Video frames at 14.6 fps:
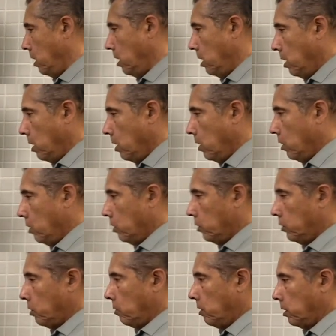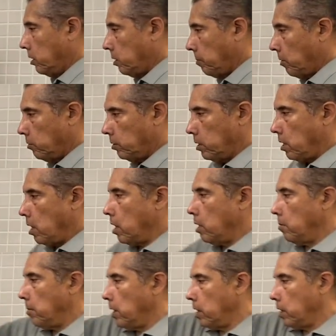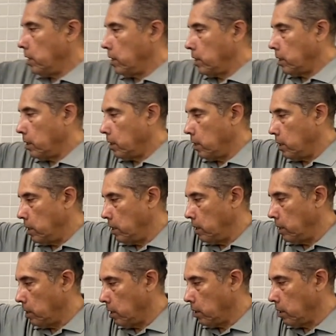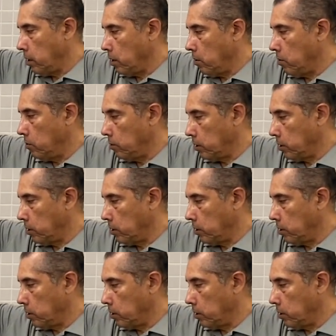So it's supposed to automatically close